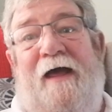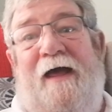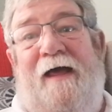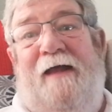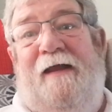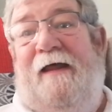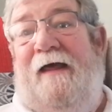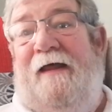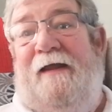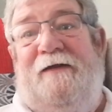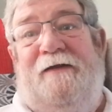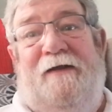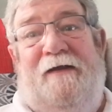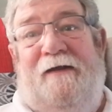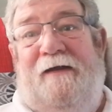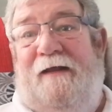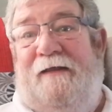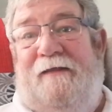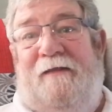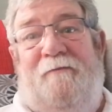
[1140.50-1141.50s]
And
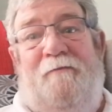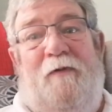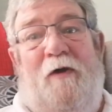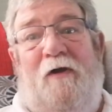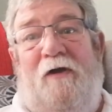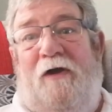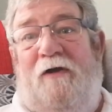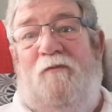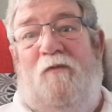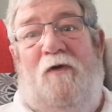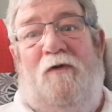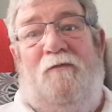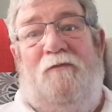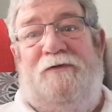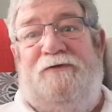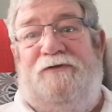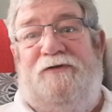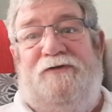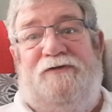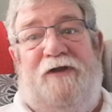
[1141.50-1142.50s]
like the bug out one
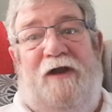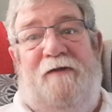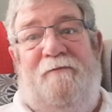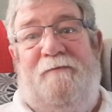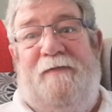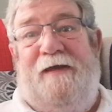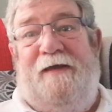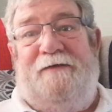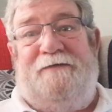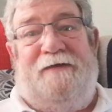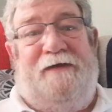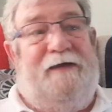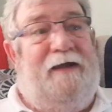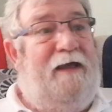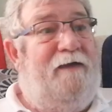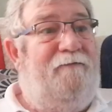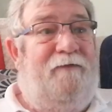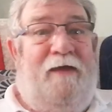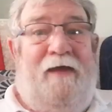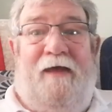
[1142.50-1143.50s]
was just an amazing
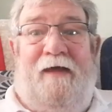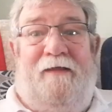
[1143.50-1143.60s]
knife.